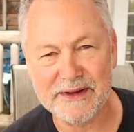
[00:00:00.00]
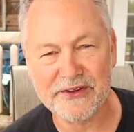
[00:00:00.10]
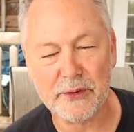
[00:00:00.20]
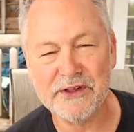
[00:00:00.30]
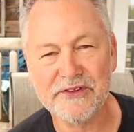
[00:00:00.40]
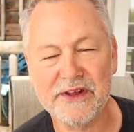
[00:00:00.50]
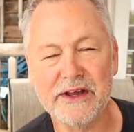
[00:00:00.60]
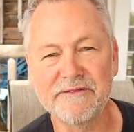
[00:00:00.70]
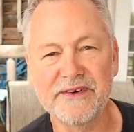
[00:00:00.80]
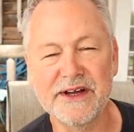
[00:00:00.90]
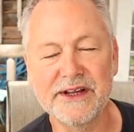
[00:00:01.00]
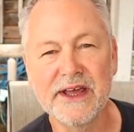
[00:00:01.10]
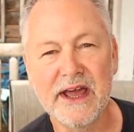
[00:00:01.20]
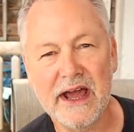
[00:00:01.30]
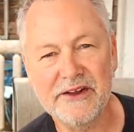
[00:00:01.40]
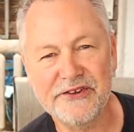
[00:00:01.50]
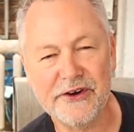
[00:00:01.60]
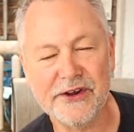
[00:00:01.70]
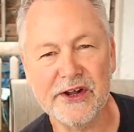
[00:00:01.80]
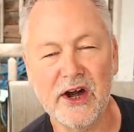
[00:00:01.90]
It's always a lot of fun. I
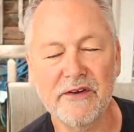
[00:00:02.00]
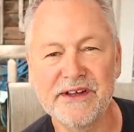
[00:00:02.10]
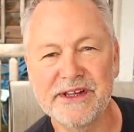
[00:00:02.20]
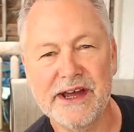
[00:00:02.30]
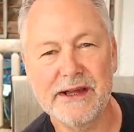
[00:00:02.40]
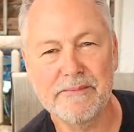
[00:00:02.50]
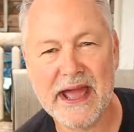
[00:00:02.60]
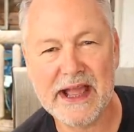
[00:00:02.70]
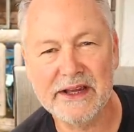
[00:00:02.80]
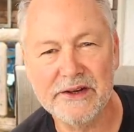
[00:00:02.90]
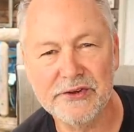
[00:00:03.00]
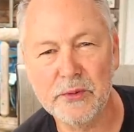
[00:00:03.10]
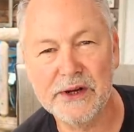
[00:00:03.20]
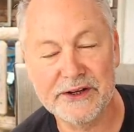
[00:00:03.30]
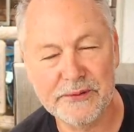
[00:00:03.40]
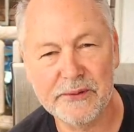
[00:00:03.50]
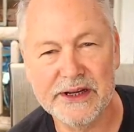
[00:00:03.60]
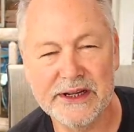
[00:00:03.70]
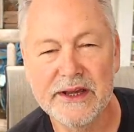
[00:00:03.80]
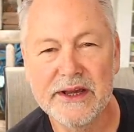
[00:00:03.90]
started coffee time back in
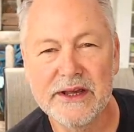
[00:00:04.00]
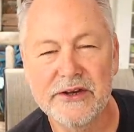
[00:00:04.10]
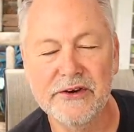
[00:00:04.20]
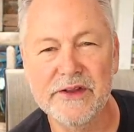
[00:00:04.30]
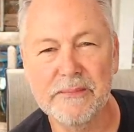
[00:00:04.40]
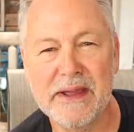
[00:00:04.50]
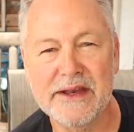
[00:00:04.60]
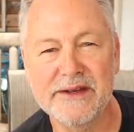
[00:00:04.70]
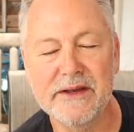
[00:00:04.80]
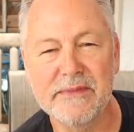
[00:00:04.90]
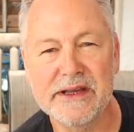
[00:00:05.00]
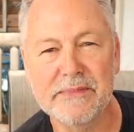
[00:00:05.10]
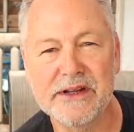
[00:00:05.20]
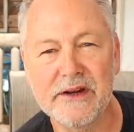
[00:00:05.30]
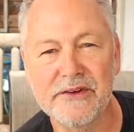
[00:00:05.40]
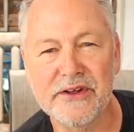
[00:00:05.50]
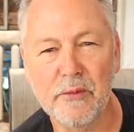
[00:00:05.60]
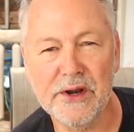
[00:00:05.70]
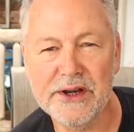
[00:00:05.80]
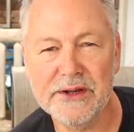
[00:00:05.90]
2020 during the pandemic because I
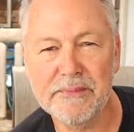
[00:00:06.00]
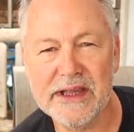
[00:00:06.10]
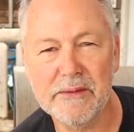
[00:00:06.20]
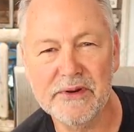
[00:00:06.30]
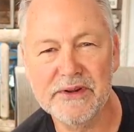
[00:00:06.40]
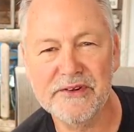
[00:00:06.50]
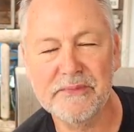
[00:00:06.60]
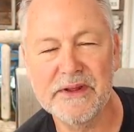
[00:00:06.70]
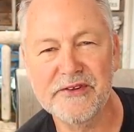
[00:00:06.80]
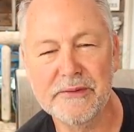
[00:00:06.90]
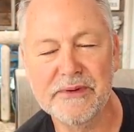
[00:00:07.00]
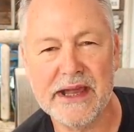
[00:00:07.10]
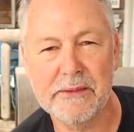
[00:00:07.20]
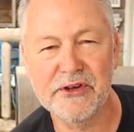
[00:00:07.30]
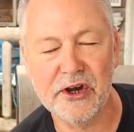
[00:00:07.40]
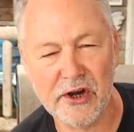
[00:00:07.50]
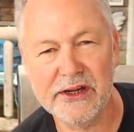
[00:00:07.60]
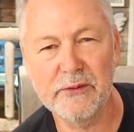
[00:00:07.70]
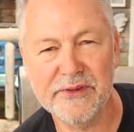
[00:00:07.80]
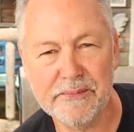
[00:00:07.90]
wanted to be able to spend some time
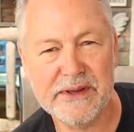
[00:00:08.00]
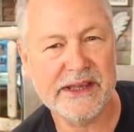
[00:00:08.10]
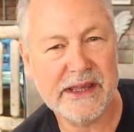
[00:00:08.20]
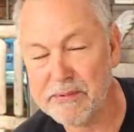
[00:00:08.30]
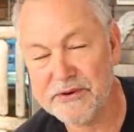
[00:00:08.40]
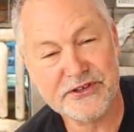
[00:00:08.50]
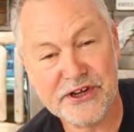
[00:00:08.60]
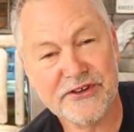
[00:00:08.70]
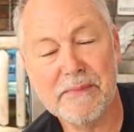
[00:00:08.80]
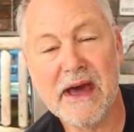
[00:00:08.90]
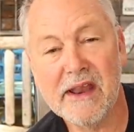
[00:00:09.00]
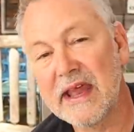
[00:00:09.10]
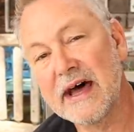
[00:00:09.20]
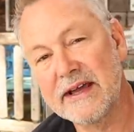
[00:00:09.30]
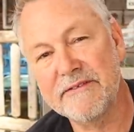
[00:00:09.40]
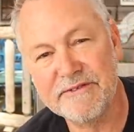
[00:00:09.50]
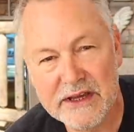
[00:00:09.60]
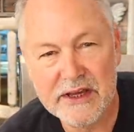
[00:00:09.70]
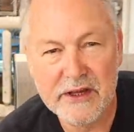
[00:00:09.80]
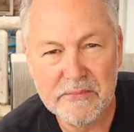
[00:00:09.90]
talking with beekeepers just about life,
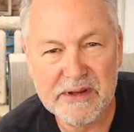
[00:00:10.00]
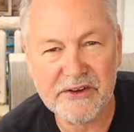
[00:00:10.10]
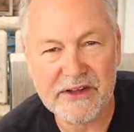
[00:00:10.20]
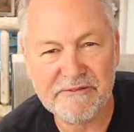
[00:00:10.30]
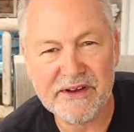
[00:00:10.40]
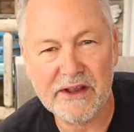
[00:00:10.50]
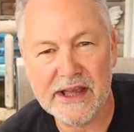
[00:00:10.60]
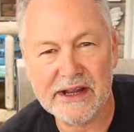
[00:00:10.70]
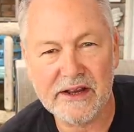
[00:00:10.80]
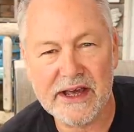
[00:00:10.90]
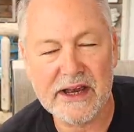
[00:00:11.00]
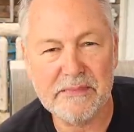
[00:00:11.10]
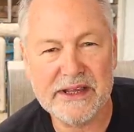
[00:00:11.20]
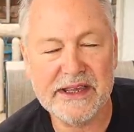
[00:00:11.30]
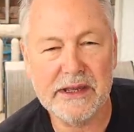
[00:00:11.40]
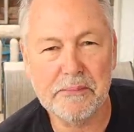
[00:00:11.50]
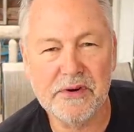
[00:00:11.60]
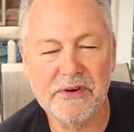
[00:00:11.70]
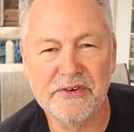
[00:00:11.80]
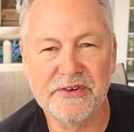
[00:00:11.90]
because I felt like a lot of
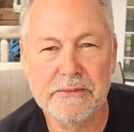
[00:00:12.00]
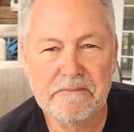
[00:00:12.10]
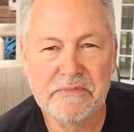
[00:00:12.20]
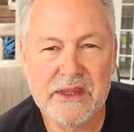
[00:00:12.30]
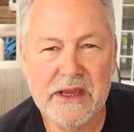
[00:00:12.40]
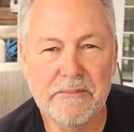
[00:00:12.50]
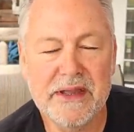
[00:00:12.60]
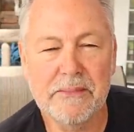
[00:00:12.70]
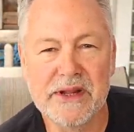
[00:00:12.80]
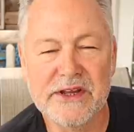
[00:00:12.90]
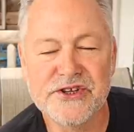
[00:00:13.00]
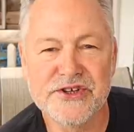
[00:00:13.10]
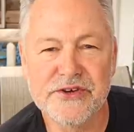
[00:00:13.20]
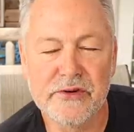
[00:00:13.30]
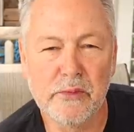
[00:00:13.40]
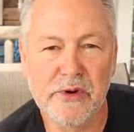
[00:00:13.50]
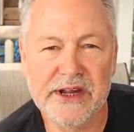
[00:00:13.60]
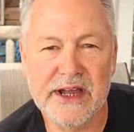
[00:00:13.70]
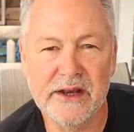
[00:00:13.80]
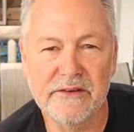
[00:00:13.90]
beekeepers and people in general were
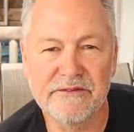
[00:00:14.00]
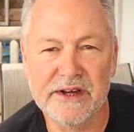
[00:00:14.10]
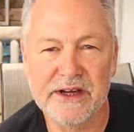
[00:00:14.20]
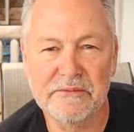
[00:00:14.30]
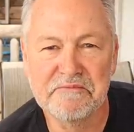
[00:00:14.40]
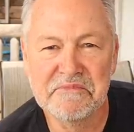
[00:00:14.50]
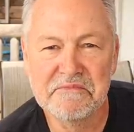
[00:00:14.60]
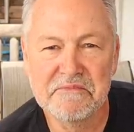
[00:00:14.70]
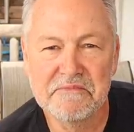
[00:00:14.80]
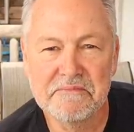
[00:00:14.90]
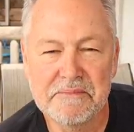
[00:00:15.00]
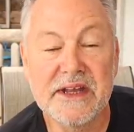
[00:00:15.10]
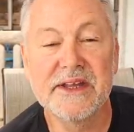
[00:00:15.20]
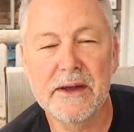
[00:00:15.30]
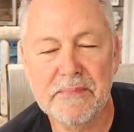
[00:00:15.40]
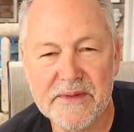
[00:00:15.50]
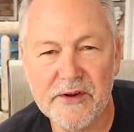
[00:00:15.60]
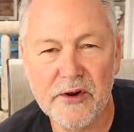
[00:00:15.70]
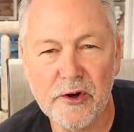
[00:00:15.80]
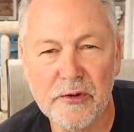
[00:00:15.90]
kind of pinned up in
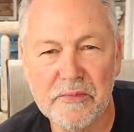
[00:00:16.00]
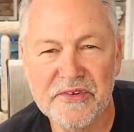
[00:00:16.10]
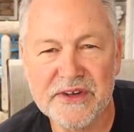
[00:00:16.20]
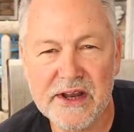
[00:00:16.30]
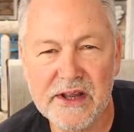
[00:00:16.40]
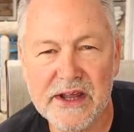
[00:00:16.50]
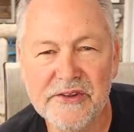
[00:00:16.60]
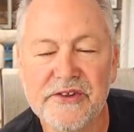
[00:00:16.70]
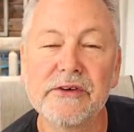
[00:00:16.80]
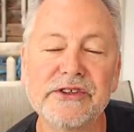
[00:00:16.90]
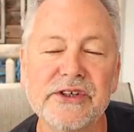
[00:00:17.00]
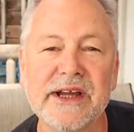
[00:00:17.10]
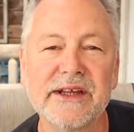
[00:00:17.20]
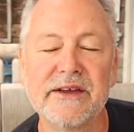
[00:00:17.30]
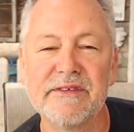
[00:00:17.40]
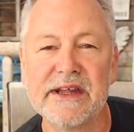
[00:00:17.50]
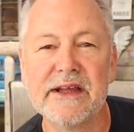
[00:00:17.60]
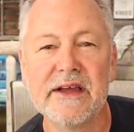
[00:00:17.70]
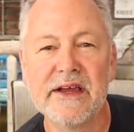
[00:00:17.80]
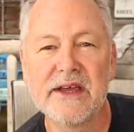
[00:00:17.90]
their homes, not a lot of social
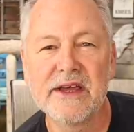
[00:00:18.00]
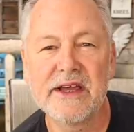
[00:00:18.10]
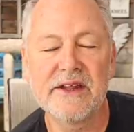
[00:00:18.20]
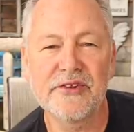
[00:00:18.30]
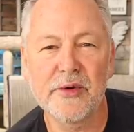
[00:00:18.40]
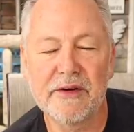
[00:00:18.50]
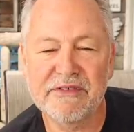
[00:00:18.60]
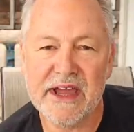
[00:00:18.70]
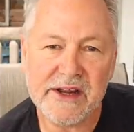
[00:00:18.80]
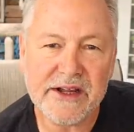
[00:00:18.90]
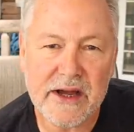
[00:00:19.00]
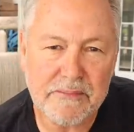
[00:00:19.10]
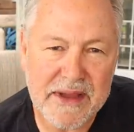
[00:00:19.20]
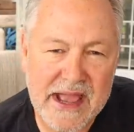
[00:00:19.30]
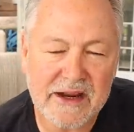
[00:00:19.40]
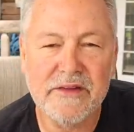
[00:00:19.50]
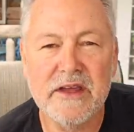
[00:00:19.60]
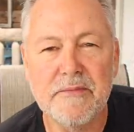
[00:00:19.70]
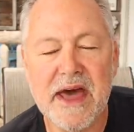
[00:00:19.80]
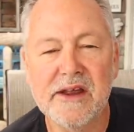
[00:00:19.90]
activity. And so I've kind of cut back on
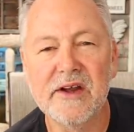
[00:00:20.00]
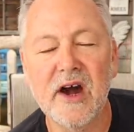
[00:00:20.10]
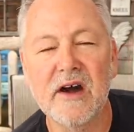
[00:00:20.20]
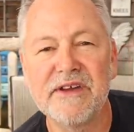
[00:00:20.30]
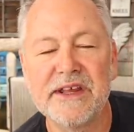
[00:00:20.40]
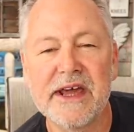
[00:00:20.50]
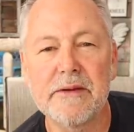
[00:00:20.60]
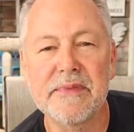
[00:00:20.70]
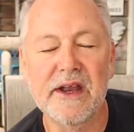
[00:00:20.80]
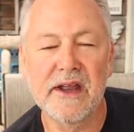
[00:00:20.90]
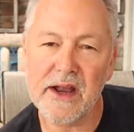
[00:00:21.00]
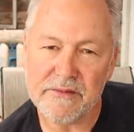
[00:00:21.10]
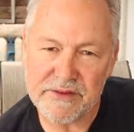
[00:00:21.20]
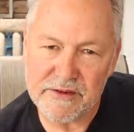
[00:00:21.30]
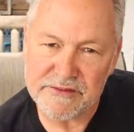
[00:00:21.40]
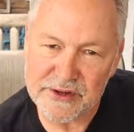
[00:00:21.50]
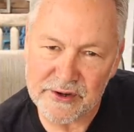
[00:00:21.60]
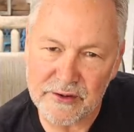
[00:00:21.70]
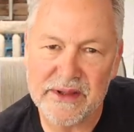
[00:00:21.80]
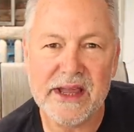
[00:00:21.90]
the amount of coffee time, but a lot of you have
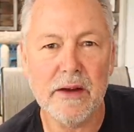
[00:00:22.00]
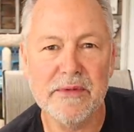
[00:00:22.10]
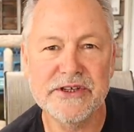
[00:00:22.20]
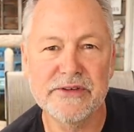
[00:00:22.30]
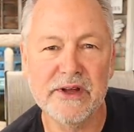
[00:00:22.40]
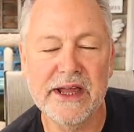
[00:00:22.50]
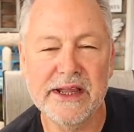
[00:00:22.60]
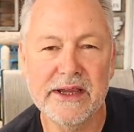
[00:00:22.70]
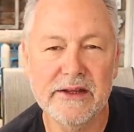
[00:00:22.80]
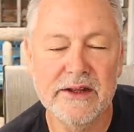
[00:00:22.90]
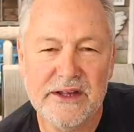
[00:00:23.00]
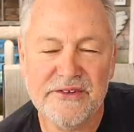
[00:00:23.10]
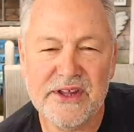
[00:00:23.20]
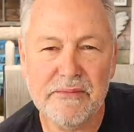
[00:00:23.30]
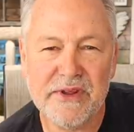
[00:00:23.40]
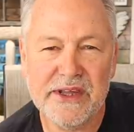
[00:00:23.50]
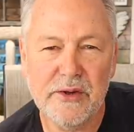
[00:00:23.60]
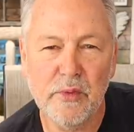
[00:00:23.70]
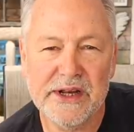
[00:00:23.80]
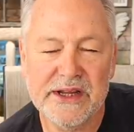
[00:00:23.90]
told me how much you like it. It seems like
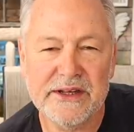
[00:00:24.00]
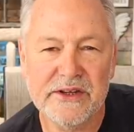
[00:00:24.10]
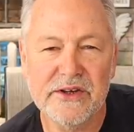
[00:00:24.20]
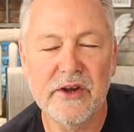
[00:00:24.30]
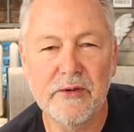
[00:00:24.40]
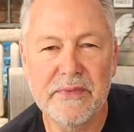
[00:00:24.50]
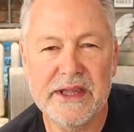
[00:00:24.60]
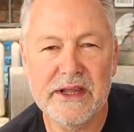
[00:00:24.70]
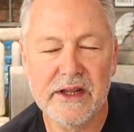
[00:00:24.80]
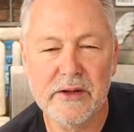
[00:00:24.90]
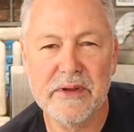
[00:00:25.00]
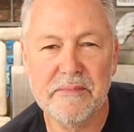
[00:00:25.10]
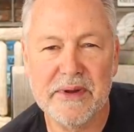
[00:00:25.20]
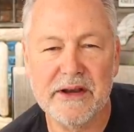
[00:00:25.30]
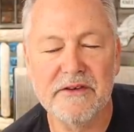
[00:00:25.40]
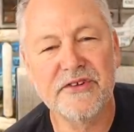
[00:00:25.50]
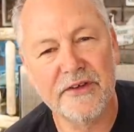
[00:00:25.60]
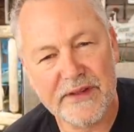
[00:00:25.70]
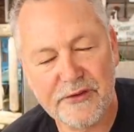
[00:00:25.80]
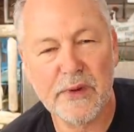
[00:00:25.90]
you want to get to know me a little bit better,
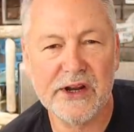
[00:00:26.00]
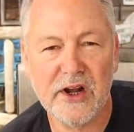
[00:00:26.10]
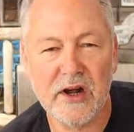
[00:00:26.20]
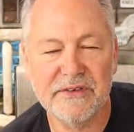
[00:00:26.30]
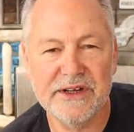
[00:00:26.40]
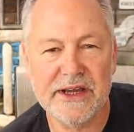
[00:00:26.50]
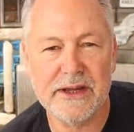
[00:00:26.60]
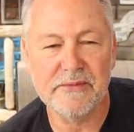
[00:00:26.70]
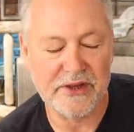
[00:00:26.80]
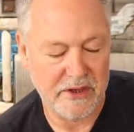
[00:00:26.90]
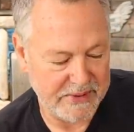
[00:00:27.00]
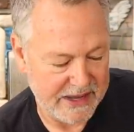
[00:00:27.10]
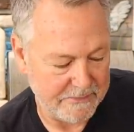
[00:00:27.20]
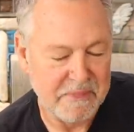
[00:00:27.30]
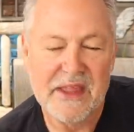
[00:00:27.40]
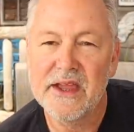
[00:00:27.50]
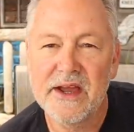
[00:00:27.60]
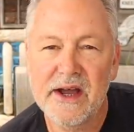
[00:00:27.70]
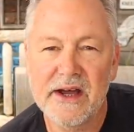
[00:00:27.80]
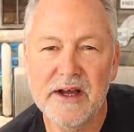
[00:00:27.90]
so that's what coffee time's all about.
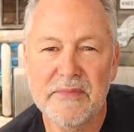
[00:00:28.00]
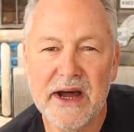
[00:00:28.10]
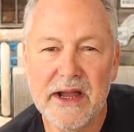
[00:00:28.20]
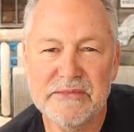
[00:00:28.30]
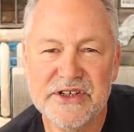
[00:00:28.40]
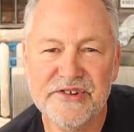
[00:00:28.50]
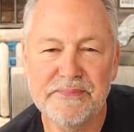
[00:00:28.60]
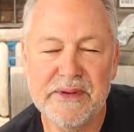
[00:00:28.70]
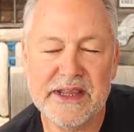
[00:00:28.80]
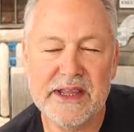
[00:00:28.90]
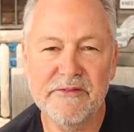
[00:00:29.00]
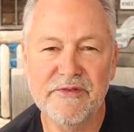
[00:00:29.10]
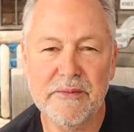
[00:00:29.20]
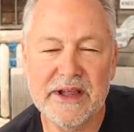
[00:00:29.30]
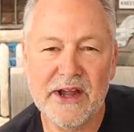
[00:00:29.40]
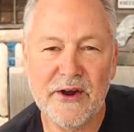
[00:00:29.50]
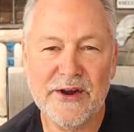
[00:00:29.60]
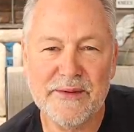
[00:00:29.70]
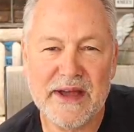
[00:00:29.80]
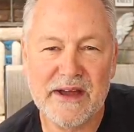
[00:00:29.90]
I'm just speaking from my
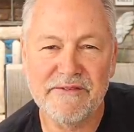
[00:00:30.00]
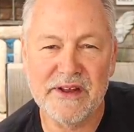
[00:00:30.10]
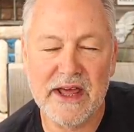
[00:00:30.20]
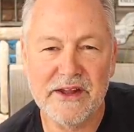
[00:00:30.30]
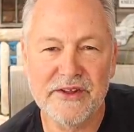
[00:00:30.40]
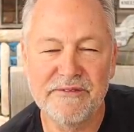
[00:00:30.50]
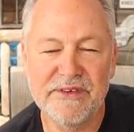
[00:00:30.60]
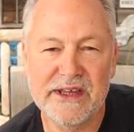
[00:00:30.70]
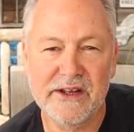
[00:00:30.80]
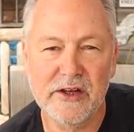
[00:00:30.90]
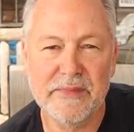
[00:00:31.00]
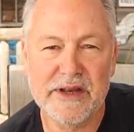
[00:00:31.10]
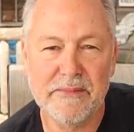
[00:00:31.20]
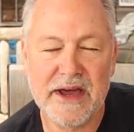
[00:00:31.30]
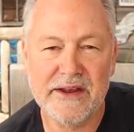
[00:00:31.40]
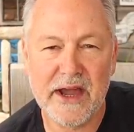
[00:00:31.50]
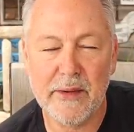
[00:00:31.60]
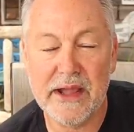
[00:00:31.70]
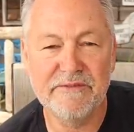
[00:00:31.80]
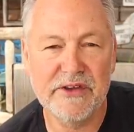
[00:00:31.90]
heart about philosophy, a little bit about
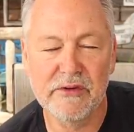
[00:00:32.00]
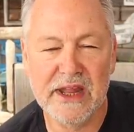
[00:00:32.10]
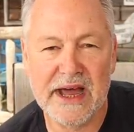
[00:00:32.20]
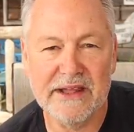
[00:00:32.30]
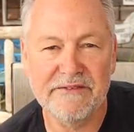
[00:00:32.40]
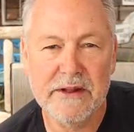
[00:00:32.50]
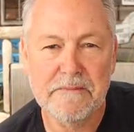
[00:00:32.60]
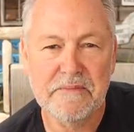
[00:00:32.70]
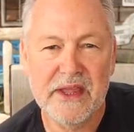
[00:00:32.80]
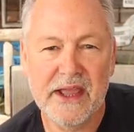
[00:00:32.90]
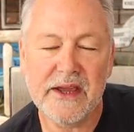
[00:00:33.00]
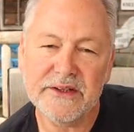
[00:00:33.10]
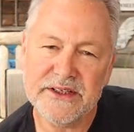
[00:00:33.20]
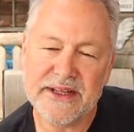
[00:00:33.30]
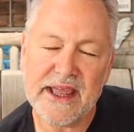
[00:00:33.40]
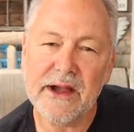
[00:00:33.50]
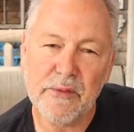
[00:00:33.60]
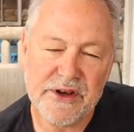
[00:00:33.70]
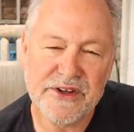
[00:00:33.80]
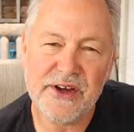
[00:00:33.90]
how I view life, and today I
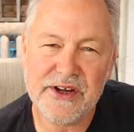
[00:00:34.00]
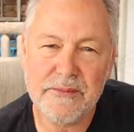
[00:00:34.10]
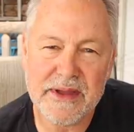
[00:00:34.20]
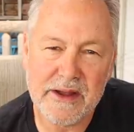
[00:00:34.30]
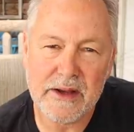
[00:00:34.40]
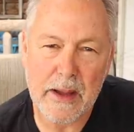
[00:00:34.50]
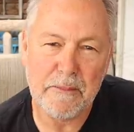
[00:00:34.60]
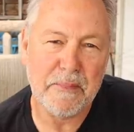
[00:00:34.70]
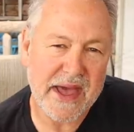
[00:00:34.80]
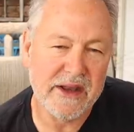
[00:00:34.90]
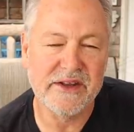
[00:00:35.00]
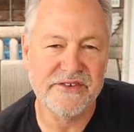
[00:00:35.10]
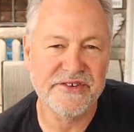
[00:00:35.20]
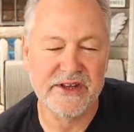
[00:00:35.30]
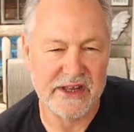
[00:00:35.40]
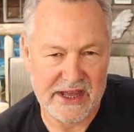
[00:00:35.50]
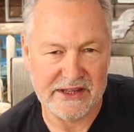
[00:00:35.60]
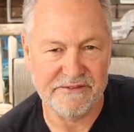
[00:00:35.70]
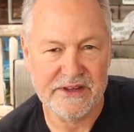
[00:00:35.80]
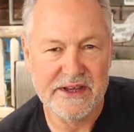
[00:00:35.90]
want to talk about a balanced
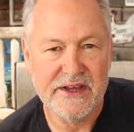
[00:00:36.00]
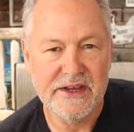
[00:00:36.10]
life.